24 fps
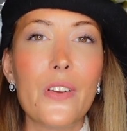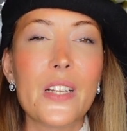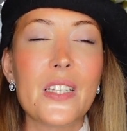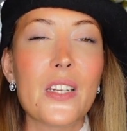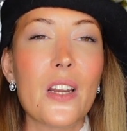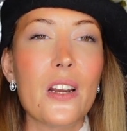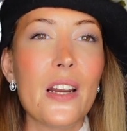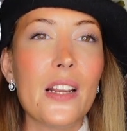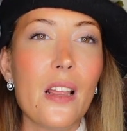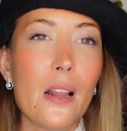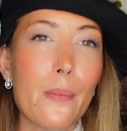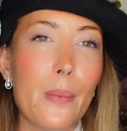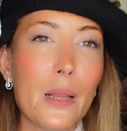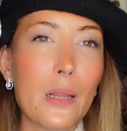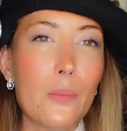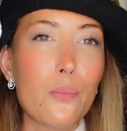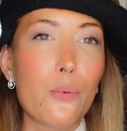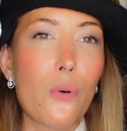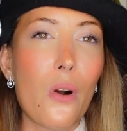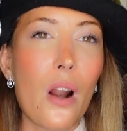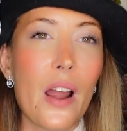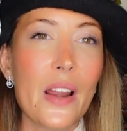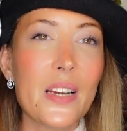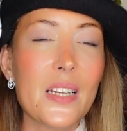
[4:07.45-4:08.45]
It's a little bit
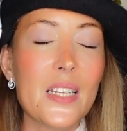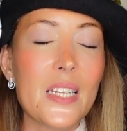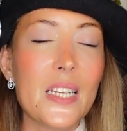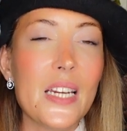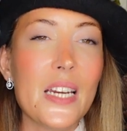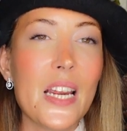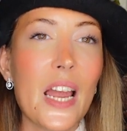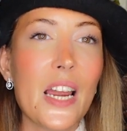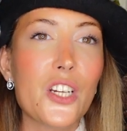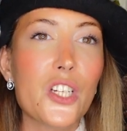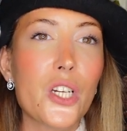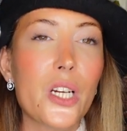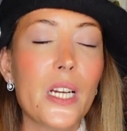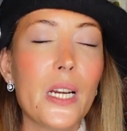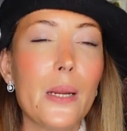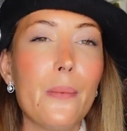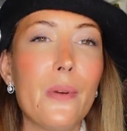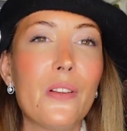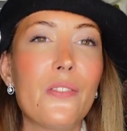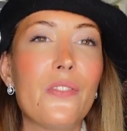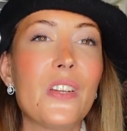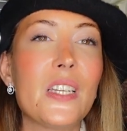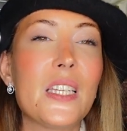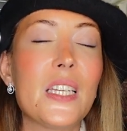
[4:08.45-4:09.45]
pricey actually,
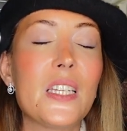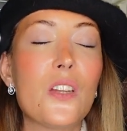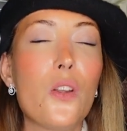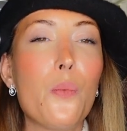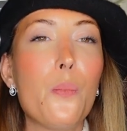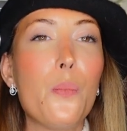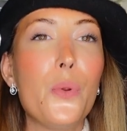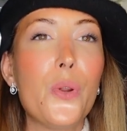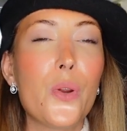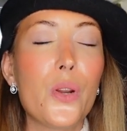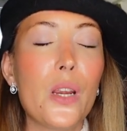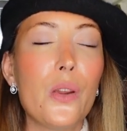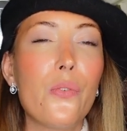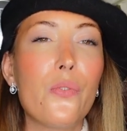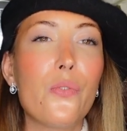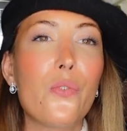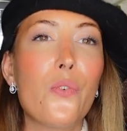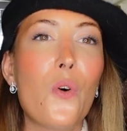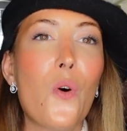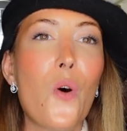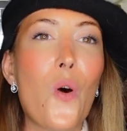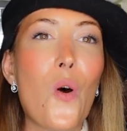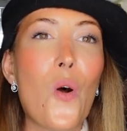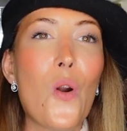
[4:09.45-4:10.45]
but this is a
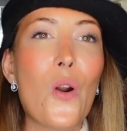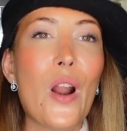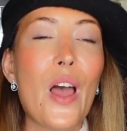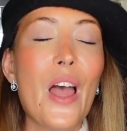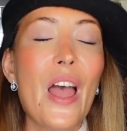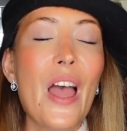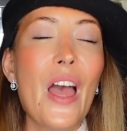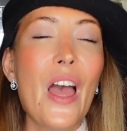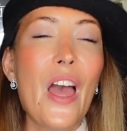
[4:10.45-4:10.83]
beautiful,